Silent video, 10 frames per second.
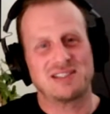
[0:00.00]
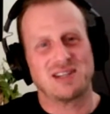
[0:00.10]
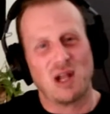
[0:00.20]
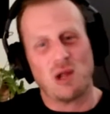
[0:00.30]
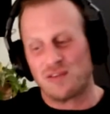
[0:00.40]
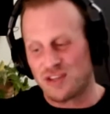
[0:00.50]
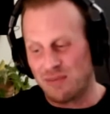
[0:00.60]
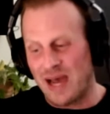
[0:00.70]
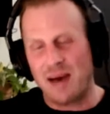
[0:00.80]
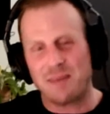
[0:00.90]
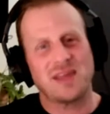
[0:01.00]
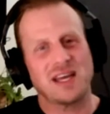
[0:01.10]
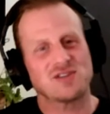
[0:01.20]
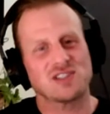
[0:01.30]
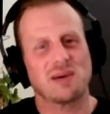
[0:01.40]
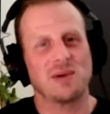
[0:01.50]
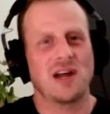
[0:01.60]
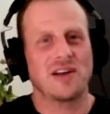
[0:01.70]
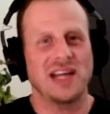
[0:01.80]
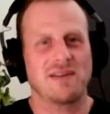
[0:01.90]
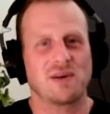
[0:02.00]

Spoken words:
to All Over the Map. Thanks for coming on, Dave.